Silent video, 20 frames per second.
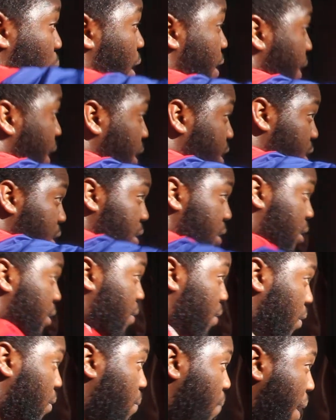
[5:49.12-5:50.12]
our nation
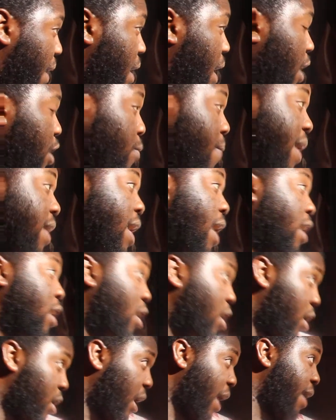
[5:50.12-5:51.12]
you might not
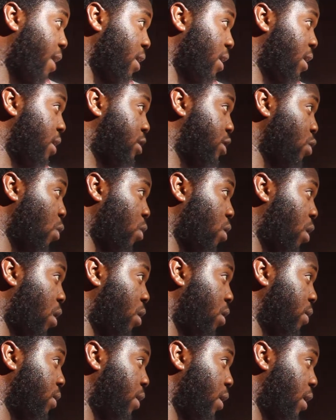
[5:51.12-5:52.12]
look like a
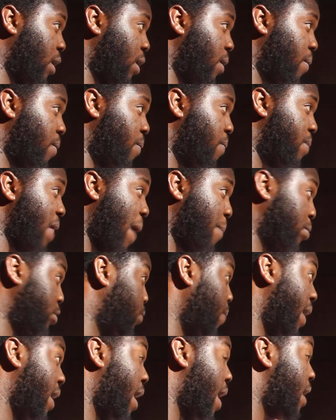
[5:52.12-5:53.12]
so-called black
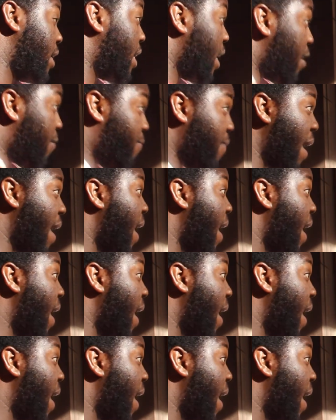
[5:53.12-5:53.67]
person, might not identify